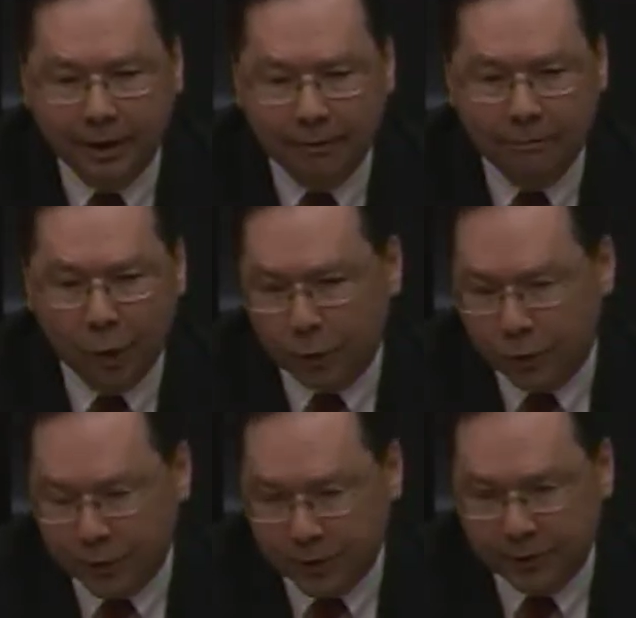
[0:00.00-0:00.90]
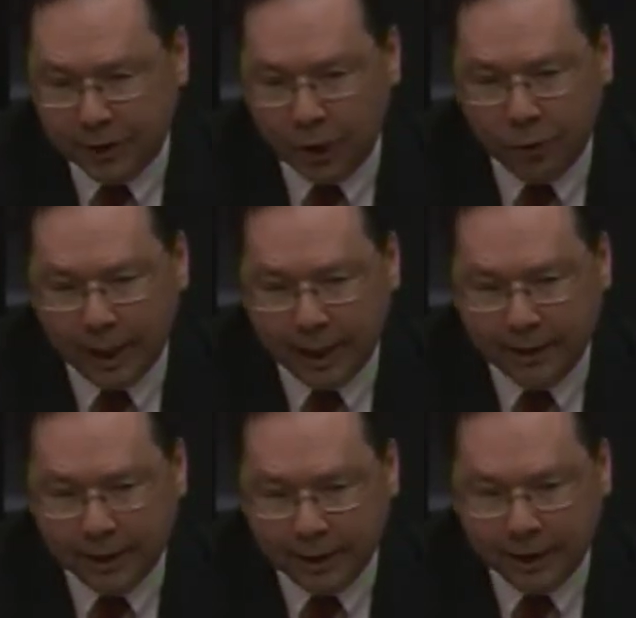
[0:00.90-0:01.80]
voters in the
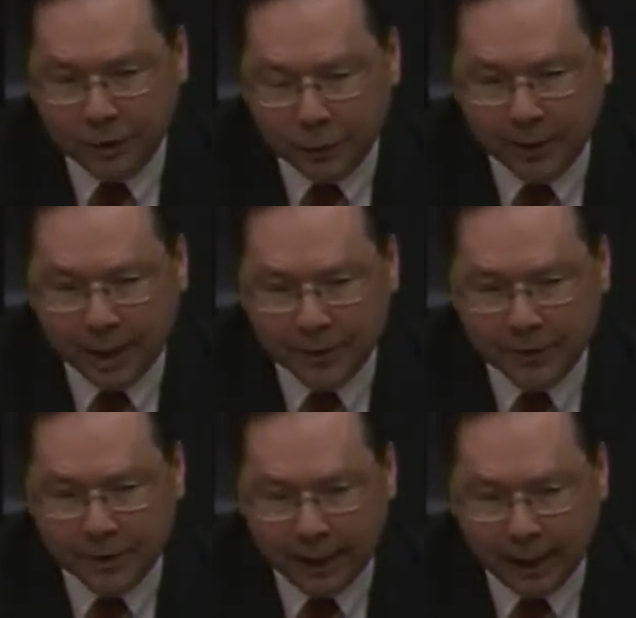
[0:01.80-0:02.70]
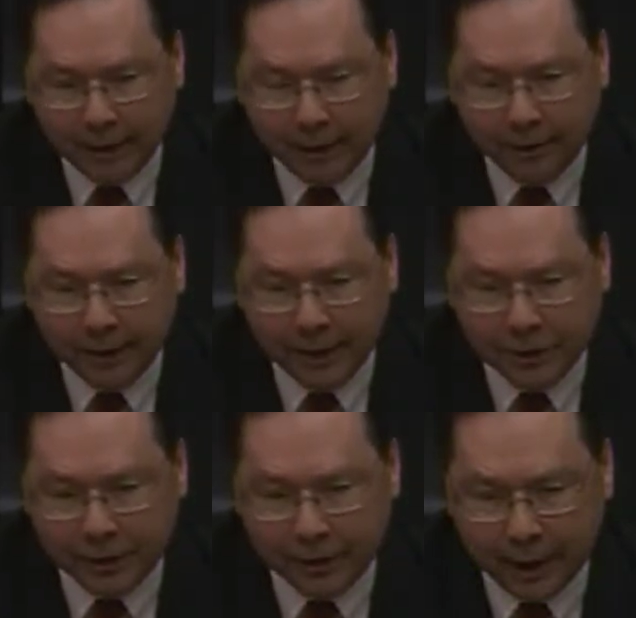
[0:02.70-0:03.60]
08 and 2010
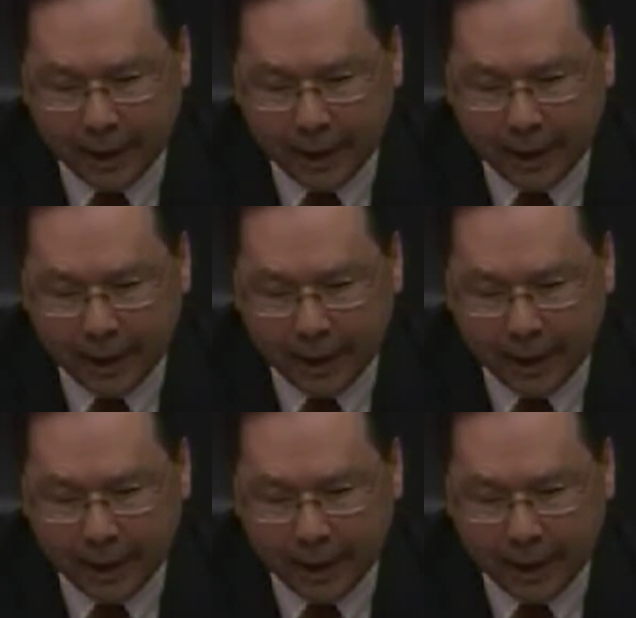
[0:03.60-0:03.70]
election.